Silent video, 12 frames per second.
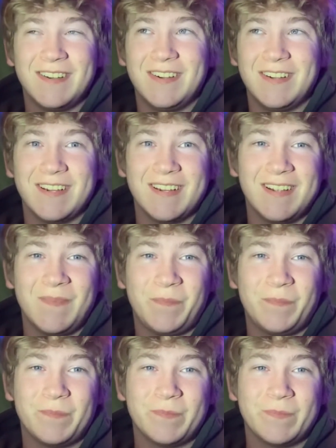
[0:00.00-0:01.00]
Or
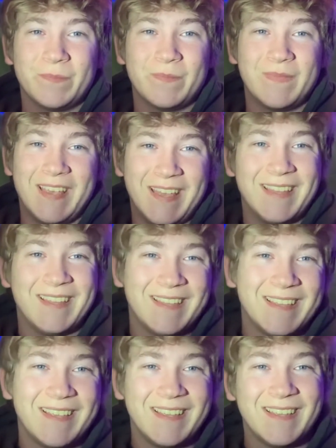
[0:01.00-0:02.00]
yeah,
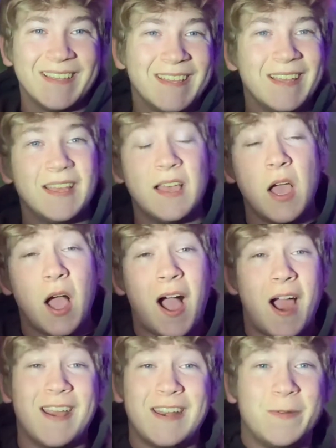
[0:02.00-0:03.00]

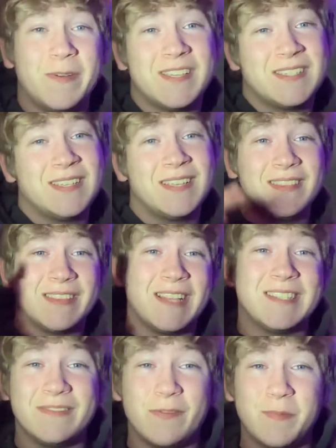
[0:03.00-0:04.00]
all right, anyways,
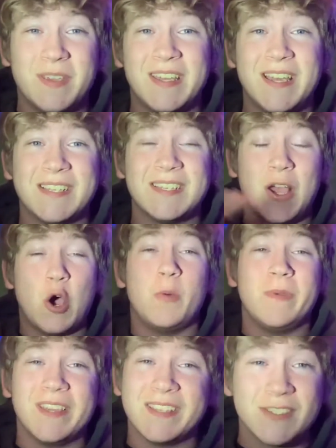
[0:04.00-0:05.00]
that's it for me guys.
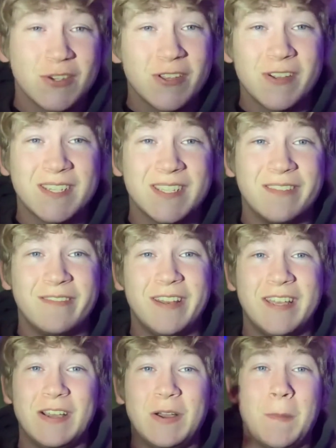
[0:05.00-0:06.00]
Hope you guys enjoy the rest of the
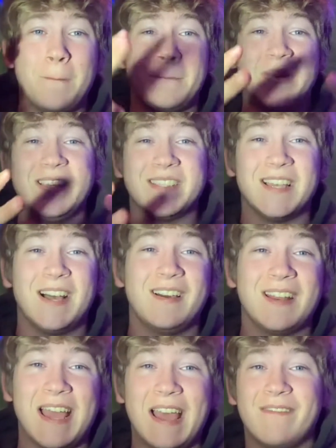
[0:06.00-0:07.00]
video. Peace
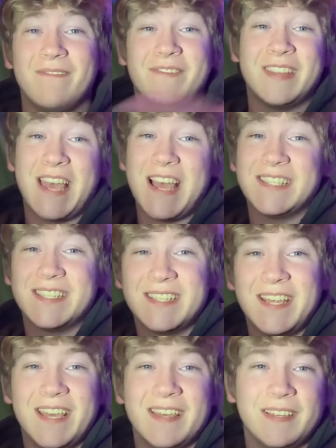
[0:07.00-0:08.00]
out, have a fantastic day.